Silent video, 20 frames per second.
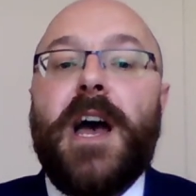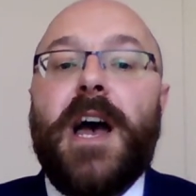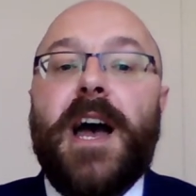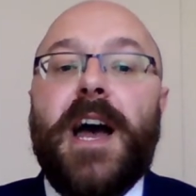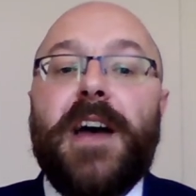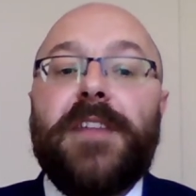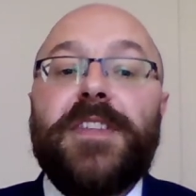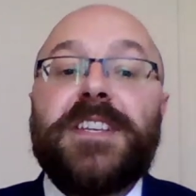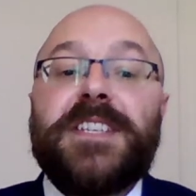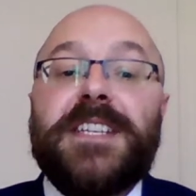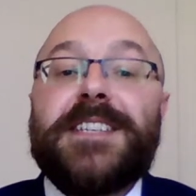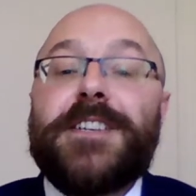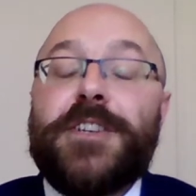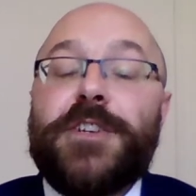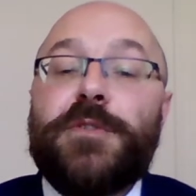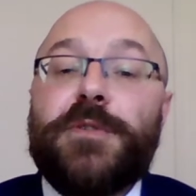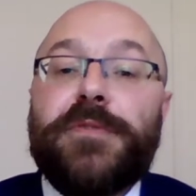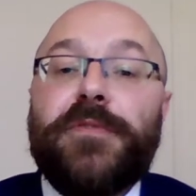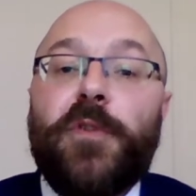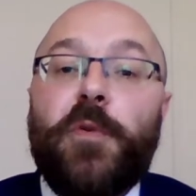And this is a
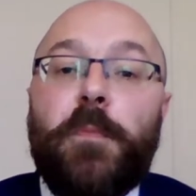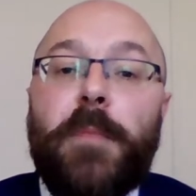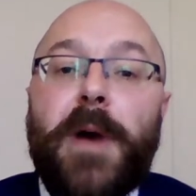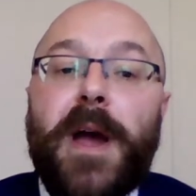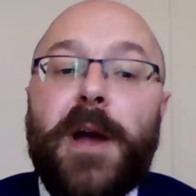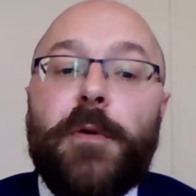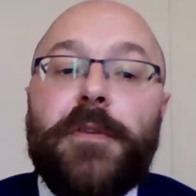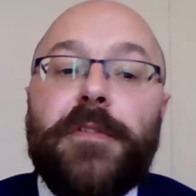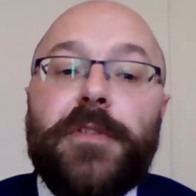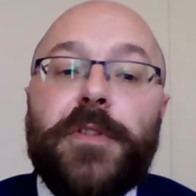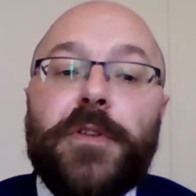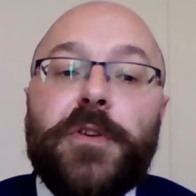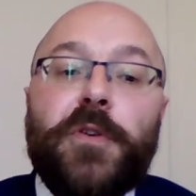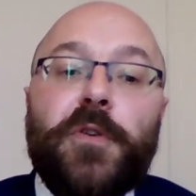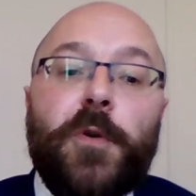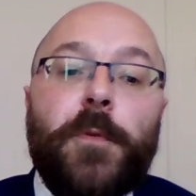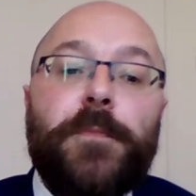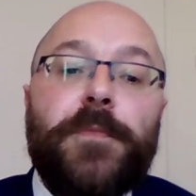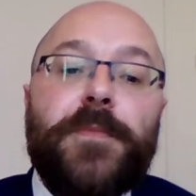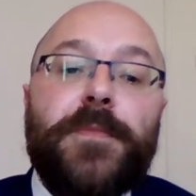useful power for the
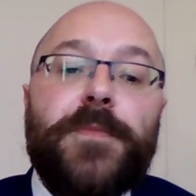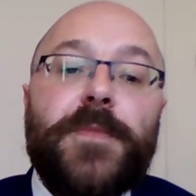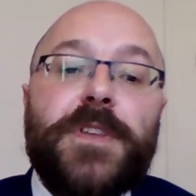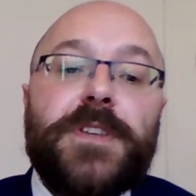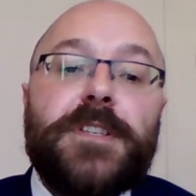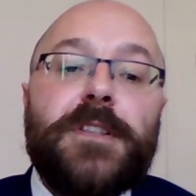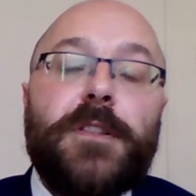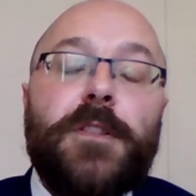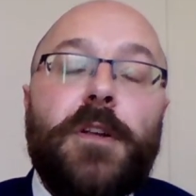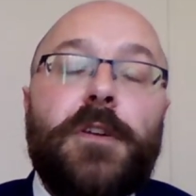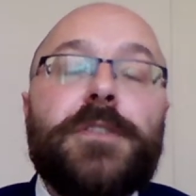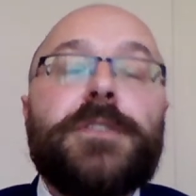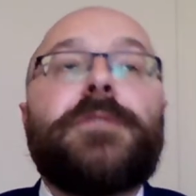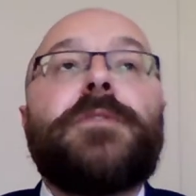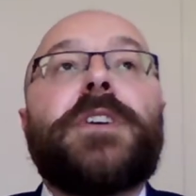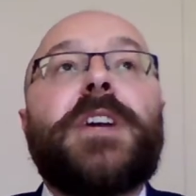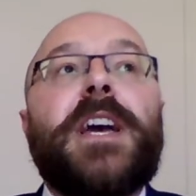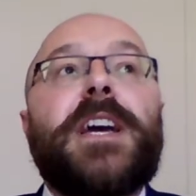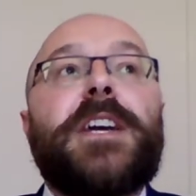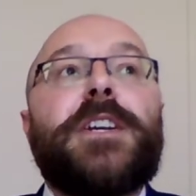court. There's lots of
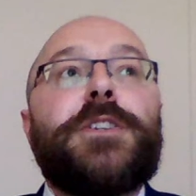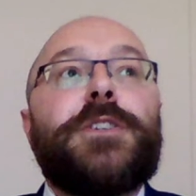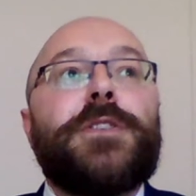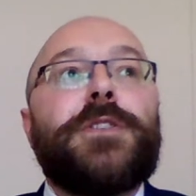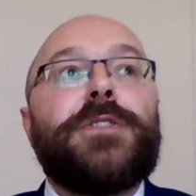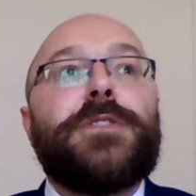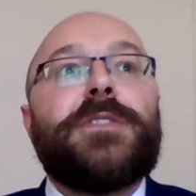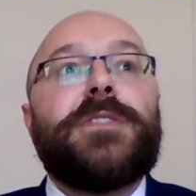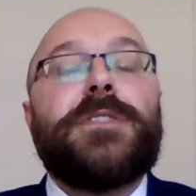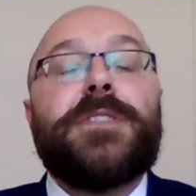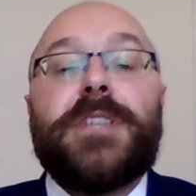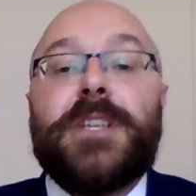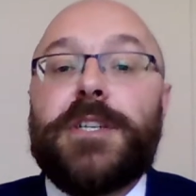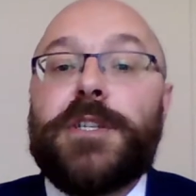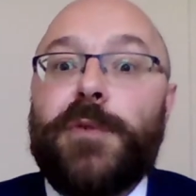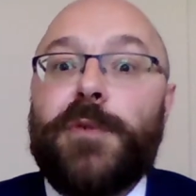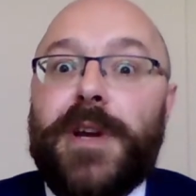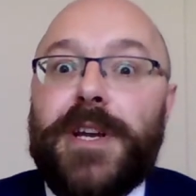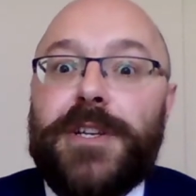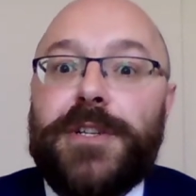occasions and
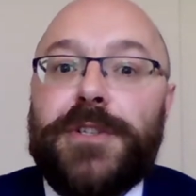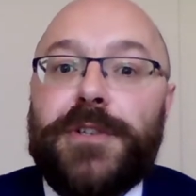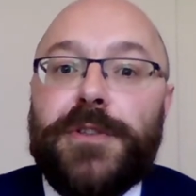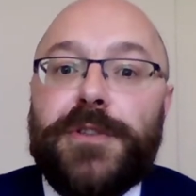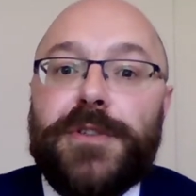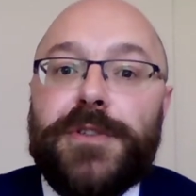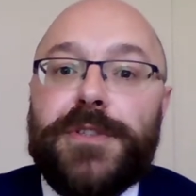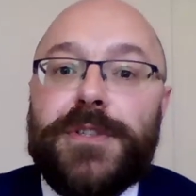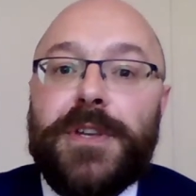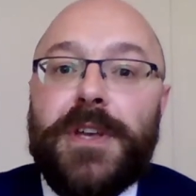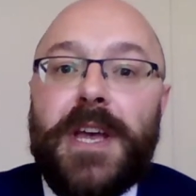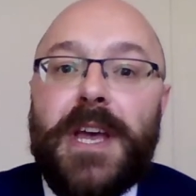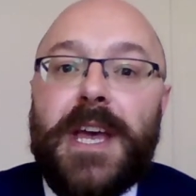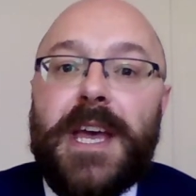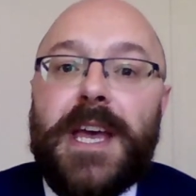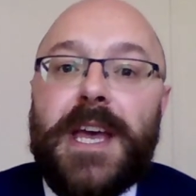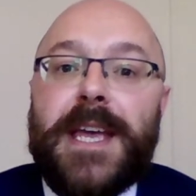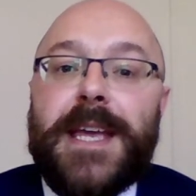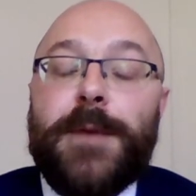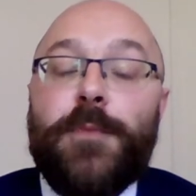situations
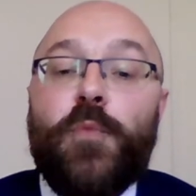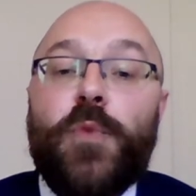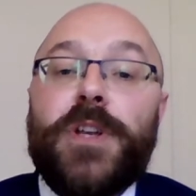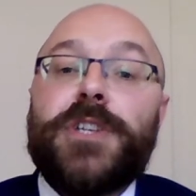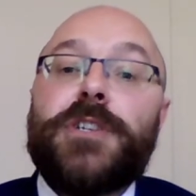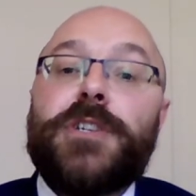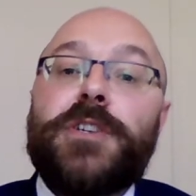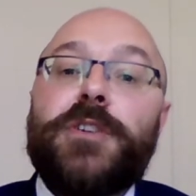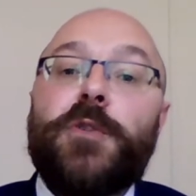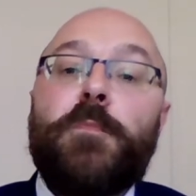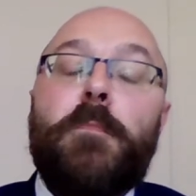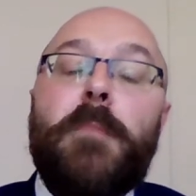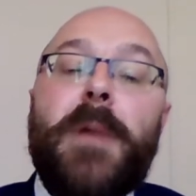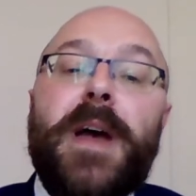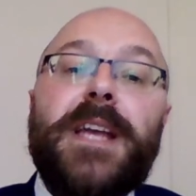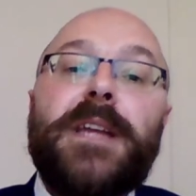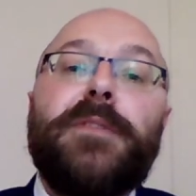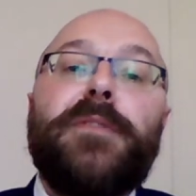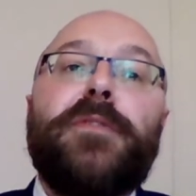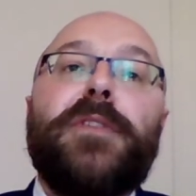in which you
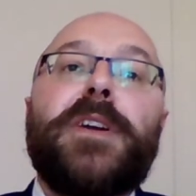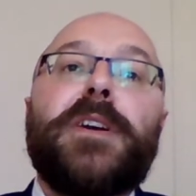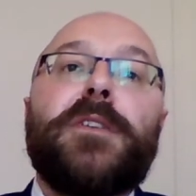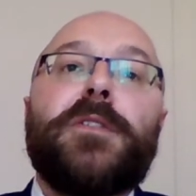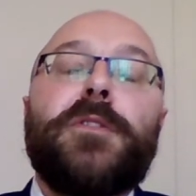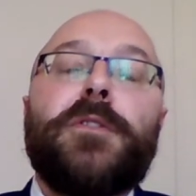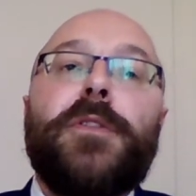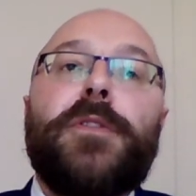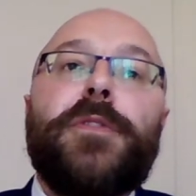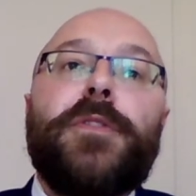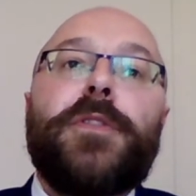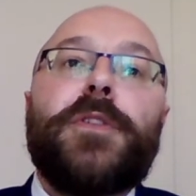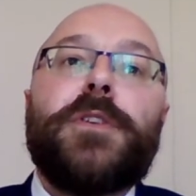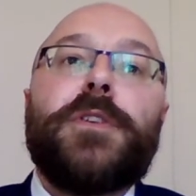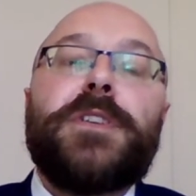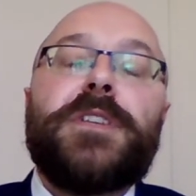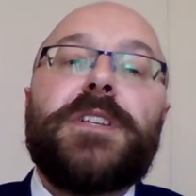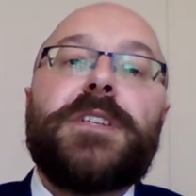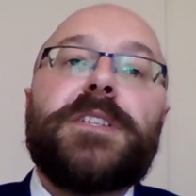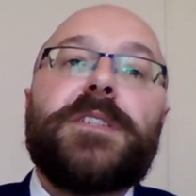may feel
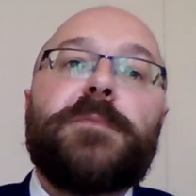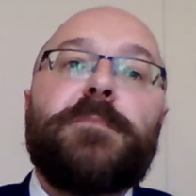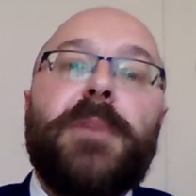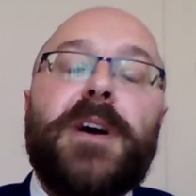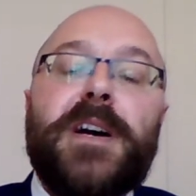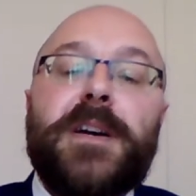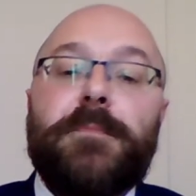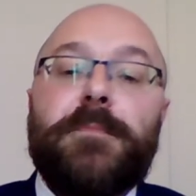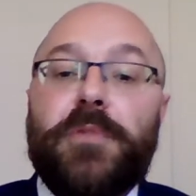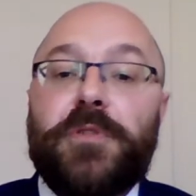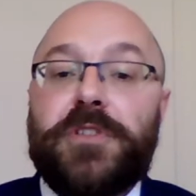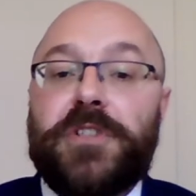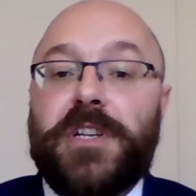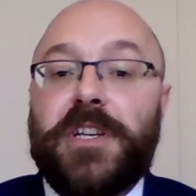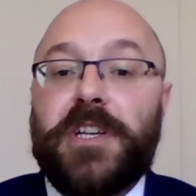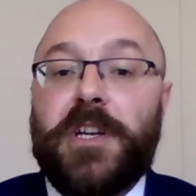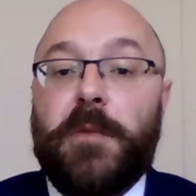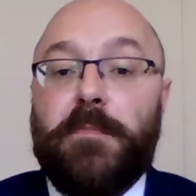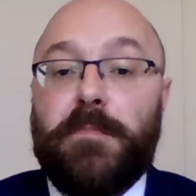that despite budgeting